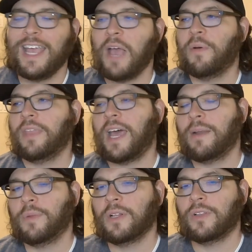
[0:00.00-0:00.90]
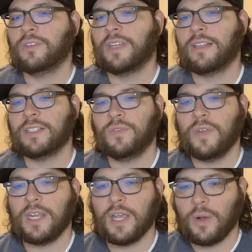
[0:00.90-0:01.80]
And with that, I'm going to close out this
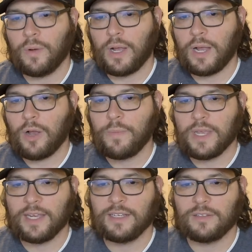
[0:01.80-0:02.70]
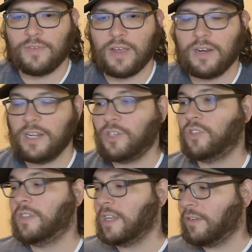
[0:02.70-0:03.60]
video. I hope you guys found it
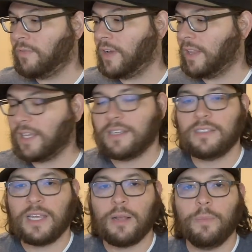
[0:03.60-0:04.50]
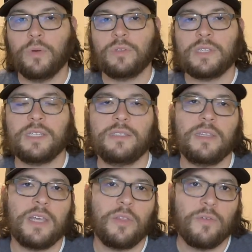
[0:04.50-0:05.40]
interesting and fun. Like I said, I'll post links to
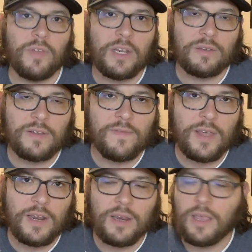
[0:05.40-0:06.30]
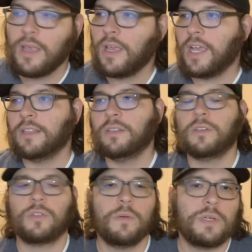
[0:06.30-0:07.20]
the other videos I've done in the
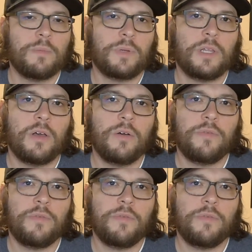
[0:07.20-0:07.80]
description below.